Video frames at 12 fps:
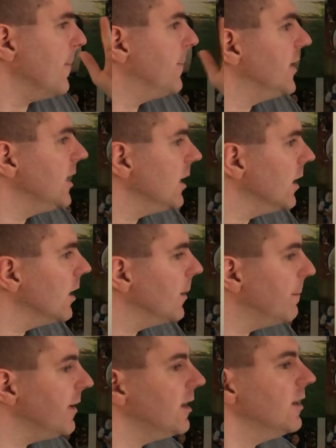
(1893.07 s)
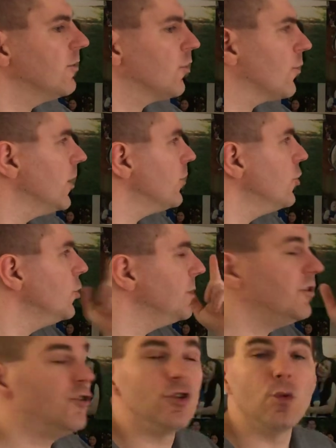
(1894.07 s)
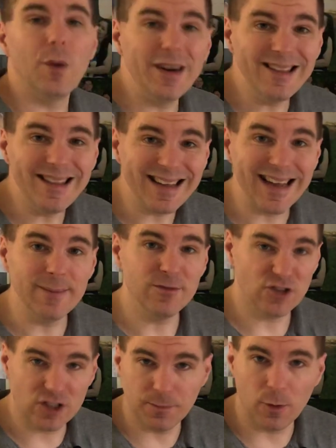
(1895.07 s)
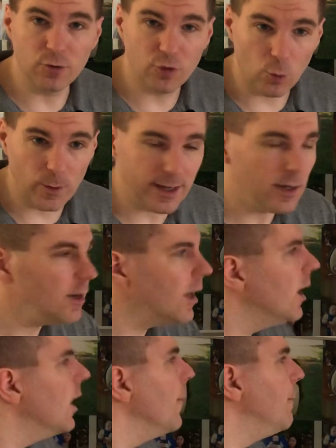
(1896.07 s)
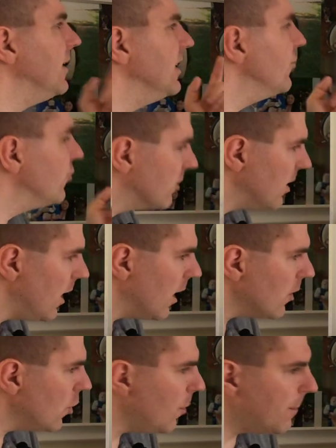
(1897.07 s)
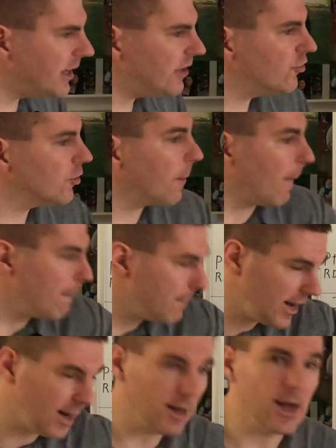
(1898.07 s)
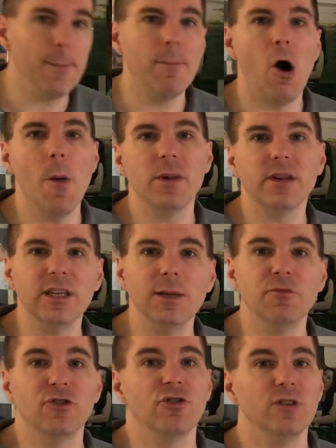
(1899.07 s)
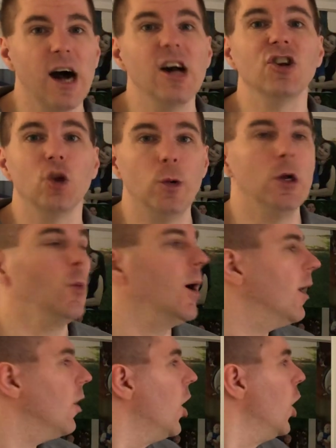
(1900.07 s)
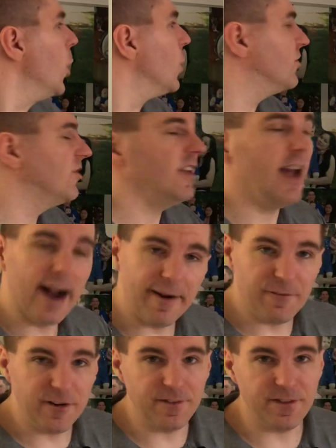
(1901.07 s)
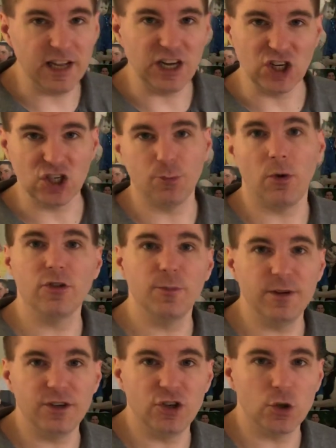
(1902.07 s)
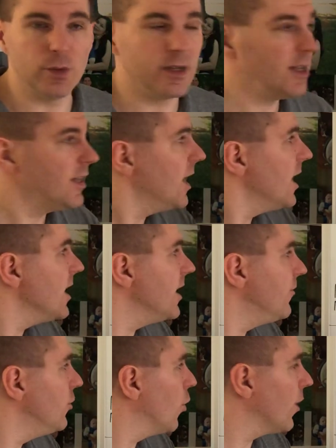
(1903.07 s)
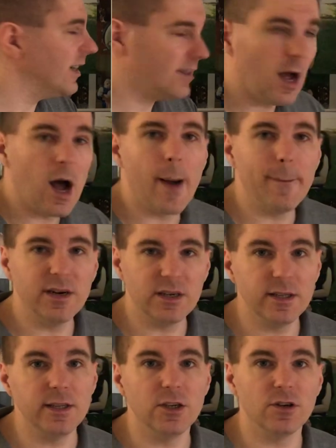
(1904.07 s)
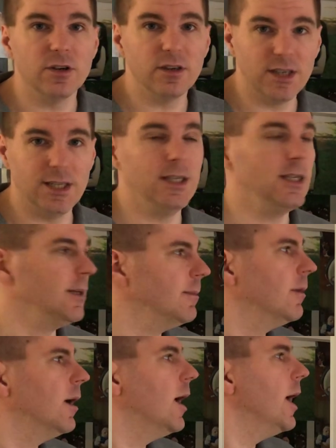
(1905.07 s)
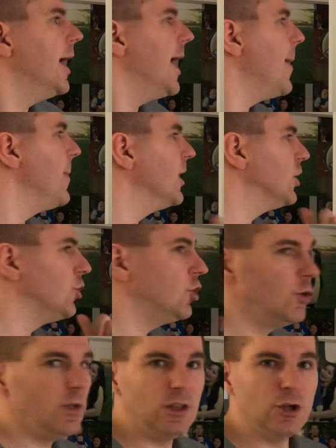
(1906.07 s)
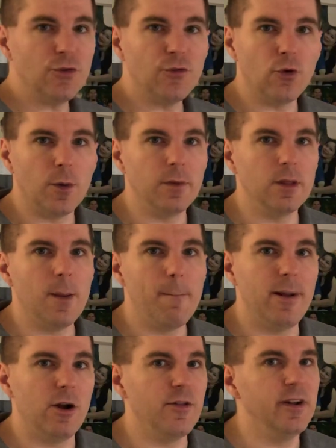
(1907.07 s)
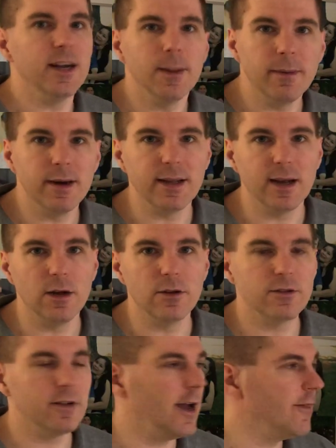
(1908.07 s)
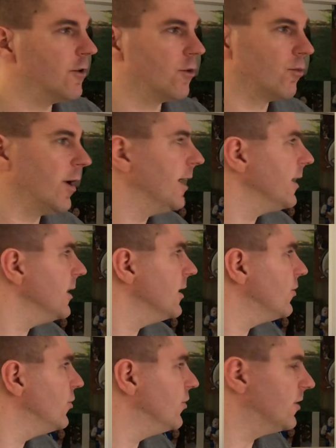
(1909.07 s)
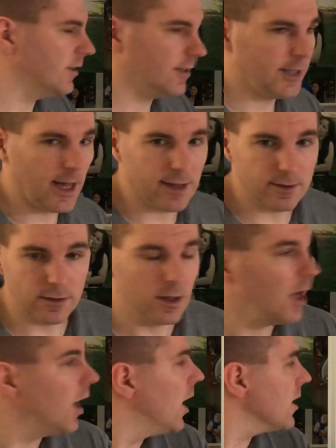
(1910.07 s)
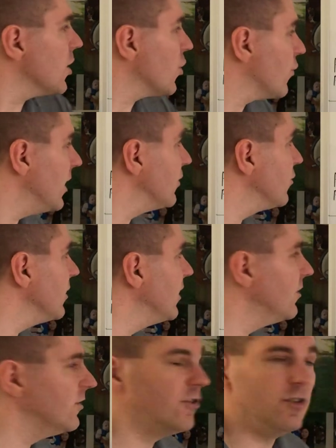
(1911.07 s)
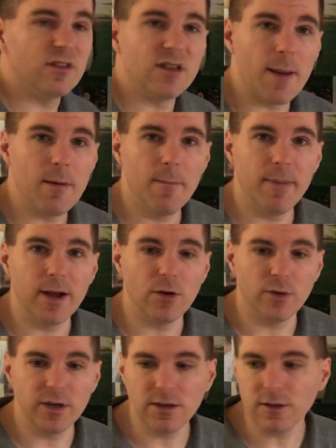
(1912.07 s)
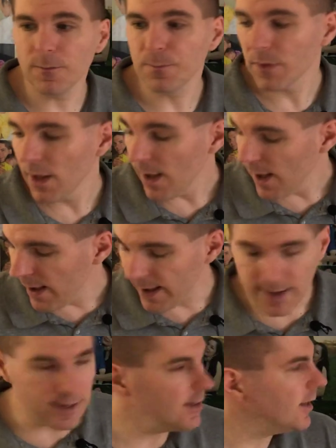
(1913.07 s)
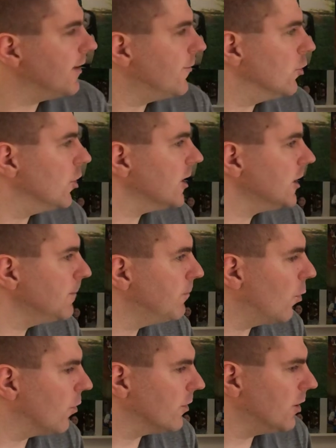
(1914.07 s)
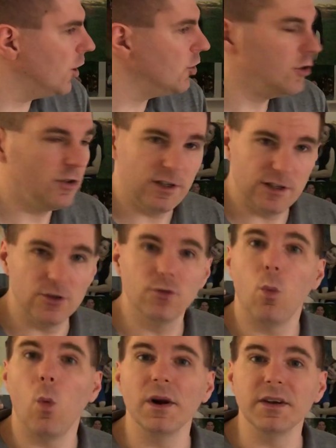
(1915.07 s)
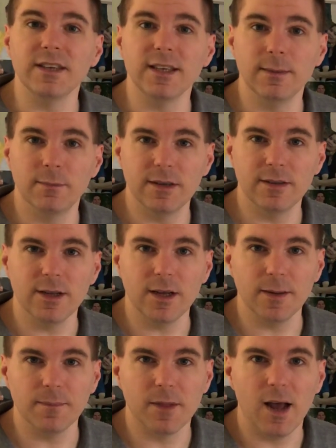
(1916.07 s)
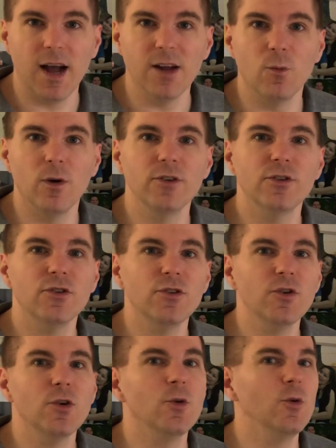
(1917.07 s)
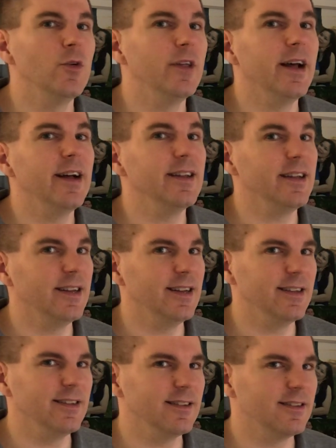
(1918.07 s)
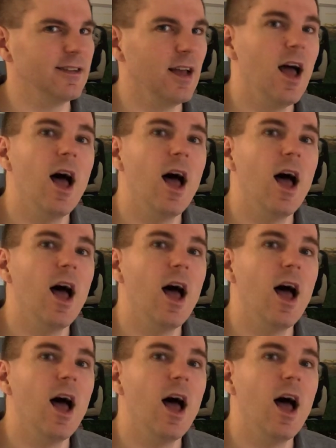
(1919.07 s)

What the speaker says: Beating Toronto means you're winning the games you're supposed to win. Beating Chicago means you're beating up on the teams that are not doing well, which is everything you're supposed to be doing if you are a top-tier team. And they're using their formula better than anybody else, and they're riding it to success. Congratulations to the Tampa Bay Rays. And if you look at the board, you'll see there's one team missing. I wonder who that is.